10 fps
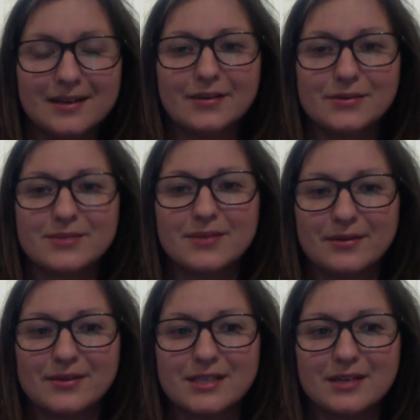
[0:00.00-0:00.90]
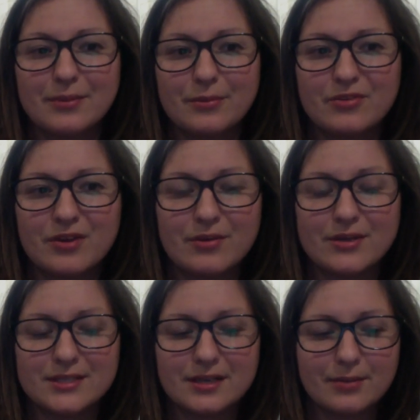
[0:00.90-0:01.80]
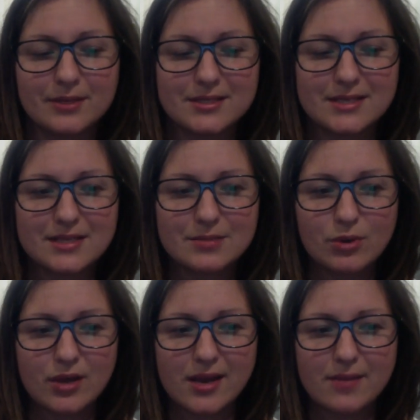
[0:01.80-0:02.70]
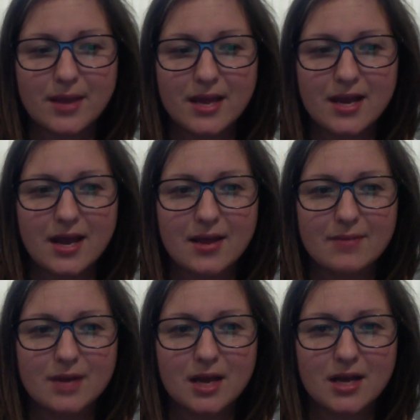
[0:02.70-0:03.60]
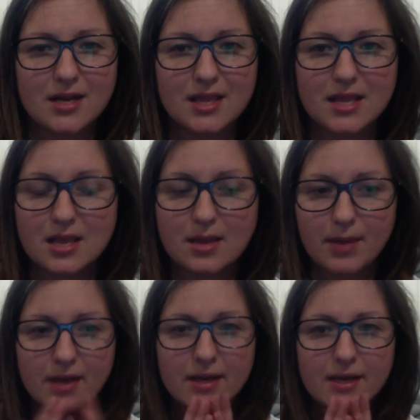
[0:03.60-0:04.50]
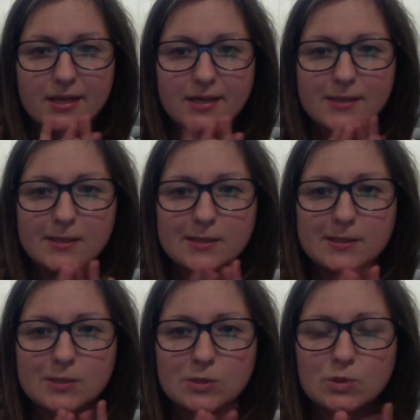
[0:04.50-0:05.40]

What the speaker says: there was something I want to talk about before I wanted to talk about this next point, but I'm not thinking about it.